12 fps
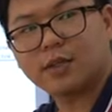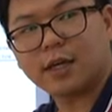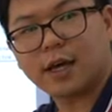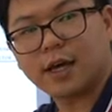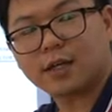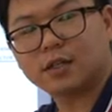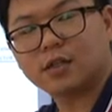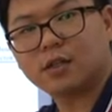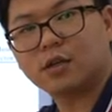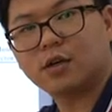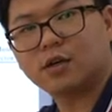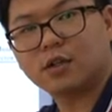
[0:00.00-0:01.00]
the
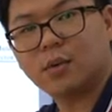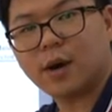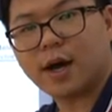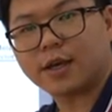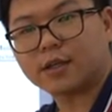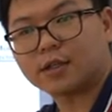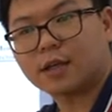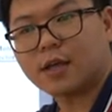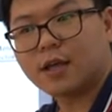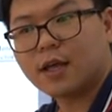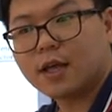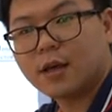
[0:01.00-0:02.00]
external device.
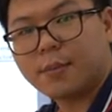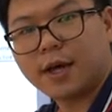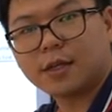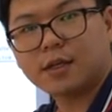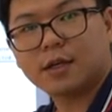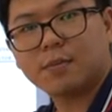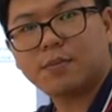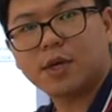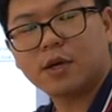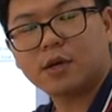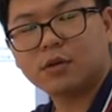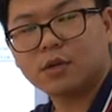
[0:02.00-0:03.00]
But
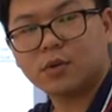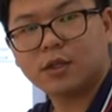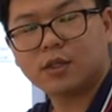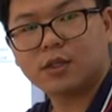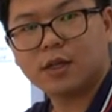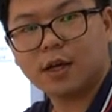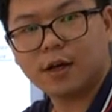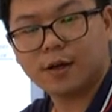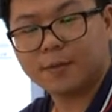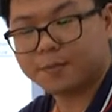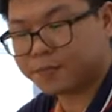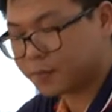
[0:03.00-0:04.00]
compared with
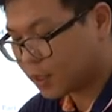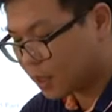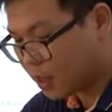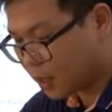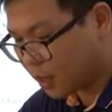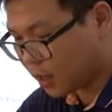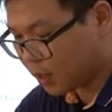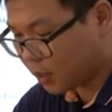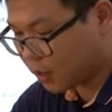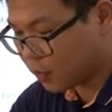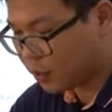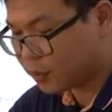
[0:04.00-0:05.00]

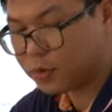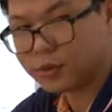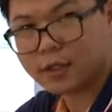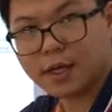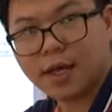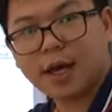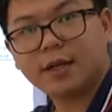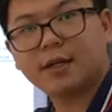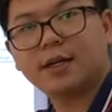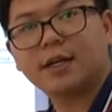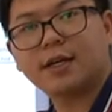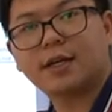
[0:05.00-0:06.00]
remote
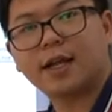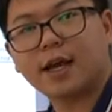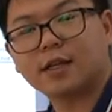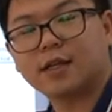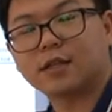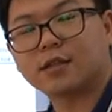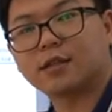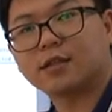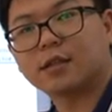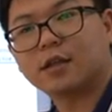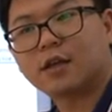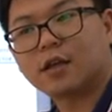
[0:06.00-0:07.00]
handling connectors,
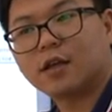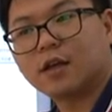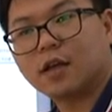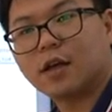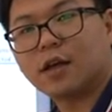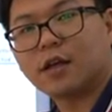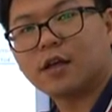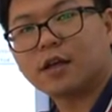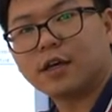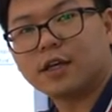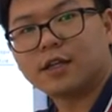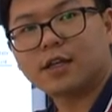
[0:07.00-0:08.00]

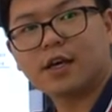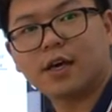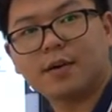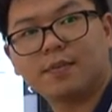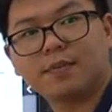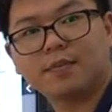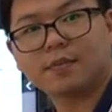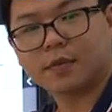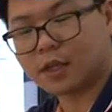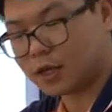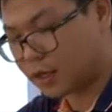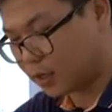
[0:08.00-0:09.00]
it can
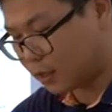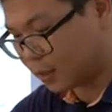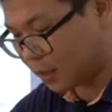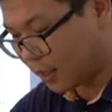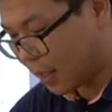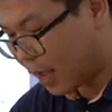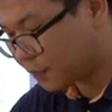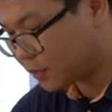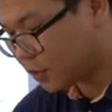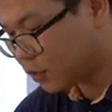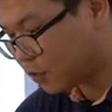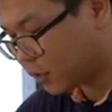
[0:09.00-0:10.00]

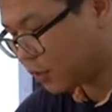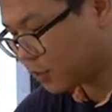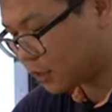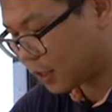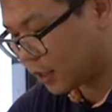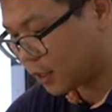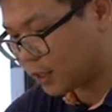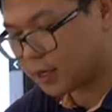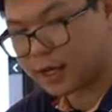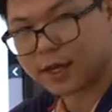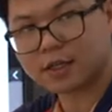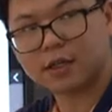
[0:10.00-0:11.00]
after you
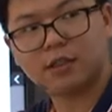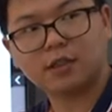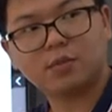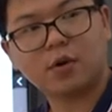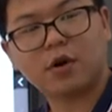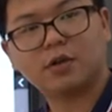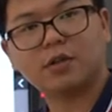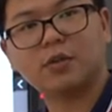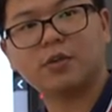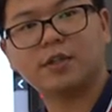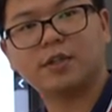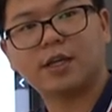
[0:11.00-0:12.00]
connect this port
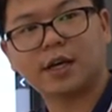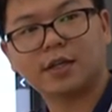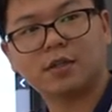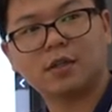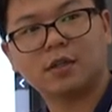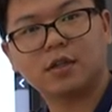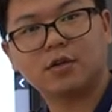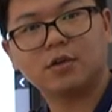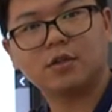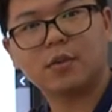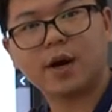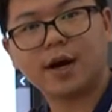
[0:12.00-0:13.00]
with the external
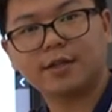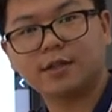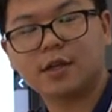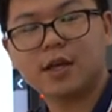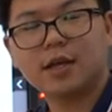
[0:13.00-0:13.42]
device